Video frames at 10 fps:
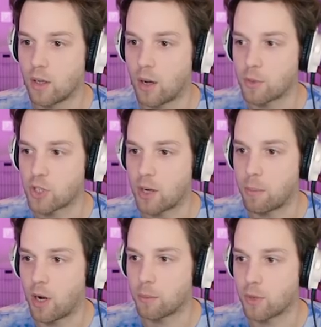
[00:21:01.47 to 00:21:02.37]
I wish I had
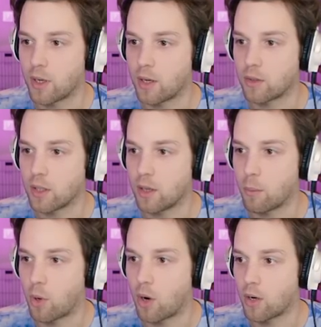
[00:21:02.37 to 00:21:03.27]
bombs right now to get
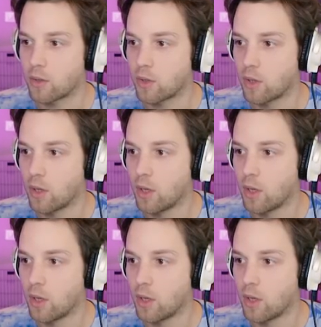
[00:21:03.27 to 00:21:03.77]
more hearts.